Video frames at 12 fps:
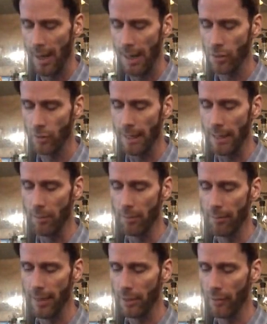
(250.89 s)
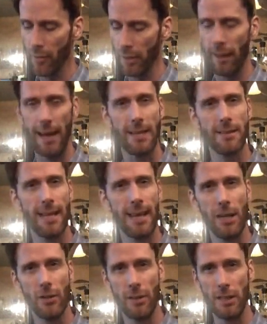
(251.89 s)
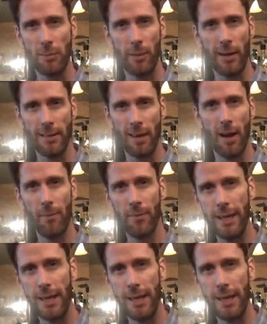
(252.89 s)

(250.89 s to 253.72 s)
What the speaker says: Actually, Victory over the last 10 years in this beer has